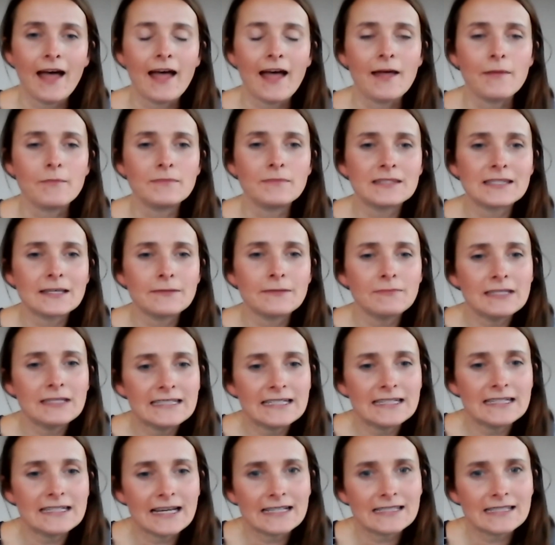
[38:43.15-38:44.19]
Um, somebody
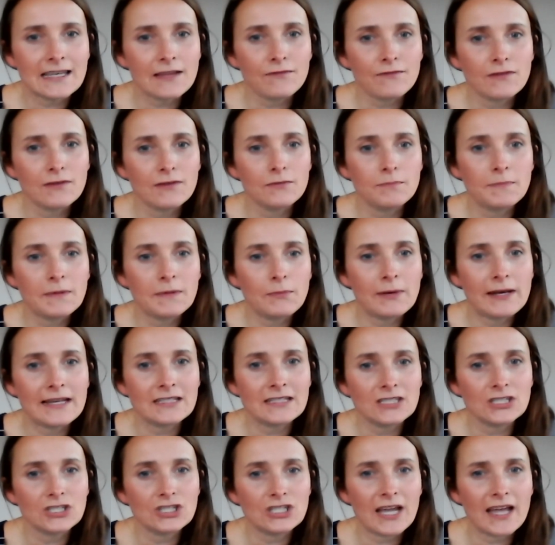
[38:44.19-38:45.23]
did ask if you'd be
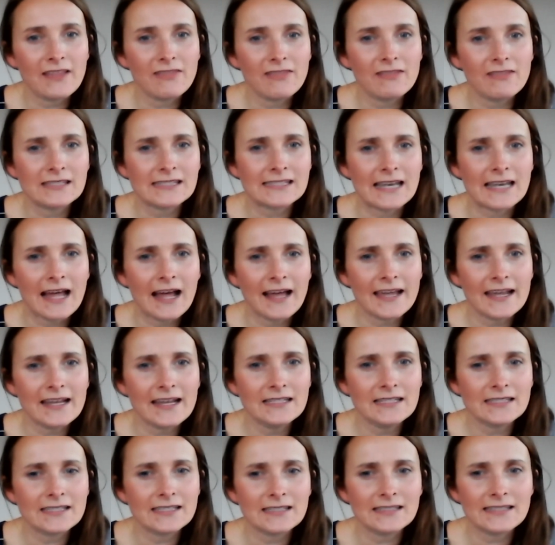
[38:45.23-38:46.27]
willing to share the
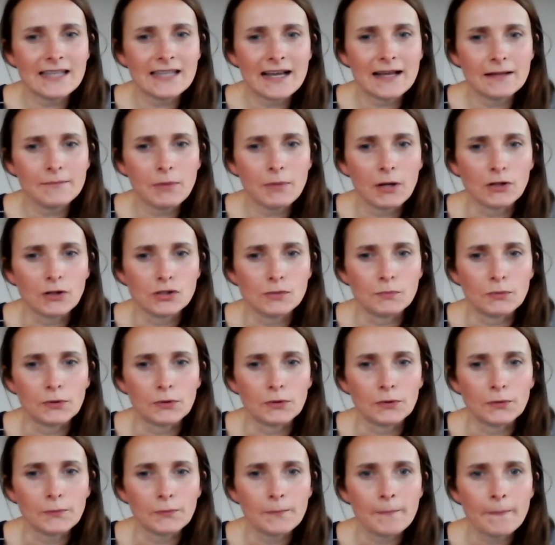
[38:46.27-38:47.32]
slides. Is that
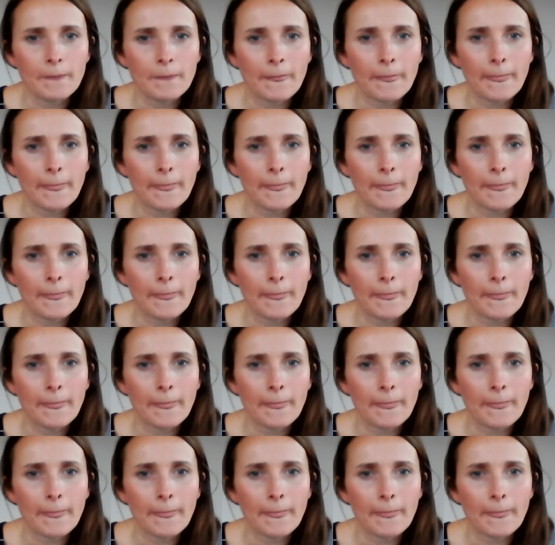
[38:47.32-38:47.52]
possible?